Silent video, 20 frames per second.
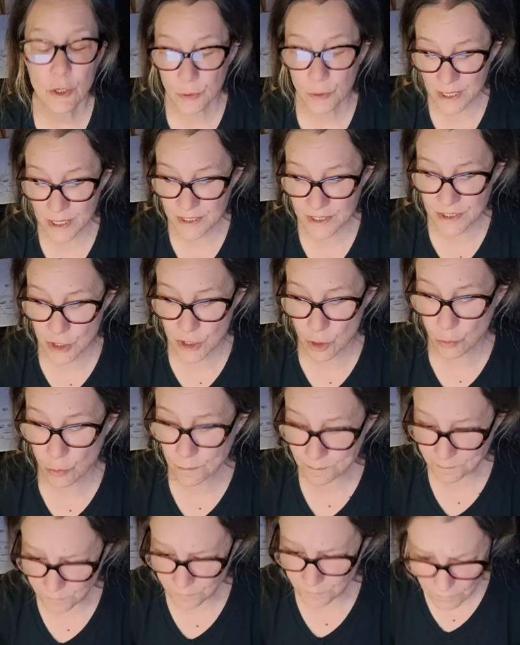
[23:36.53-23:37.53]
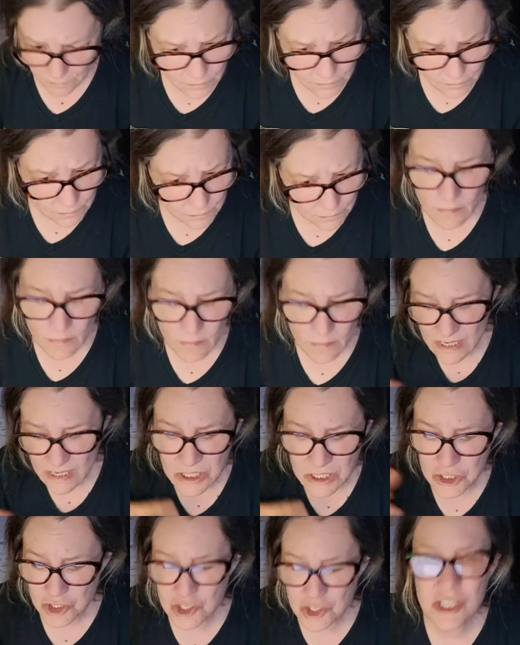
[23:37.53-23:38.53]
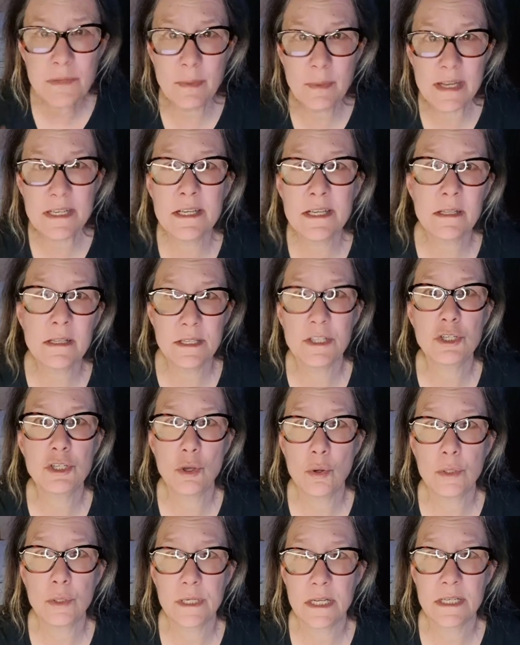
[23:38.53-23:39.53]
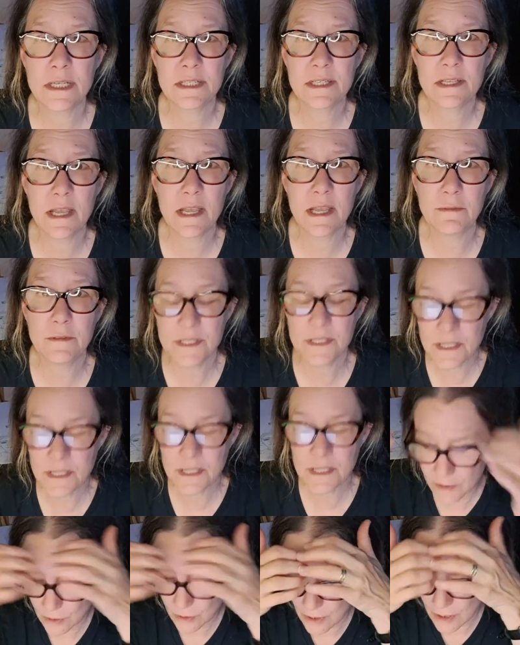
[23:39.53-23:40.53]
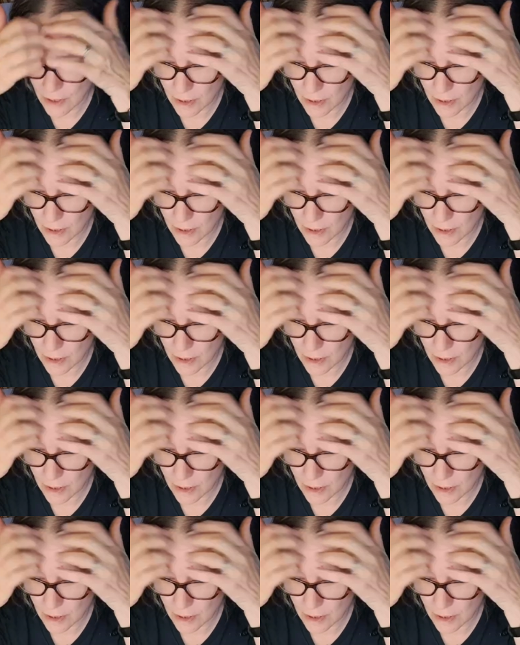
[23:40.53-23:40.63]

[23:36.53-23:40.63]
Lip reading: Okay, so she's basically told us, like, this is their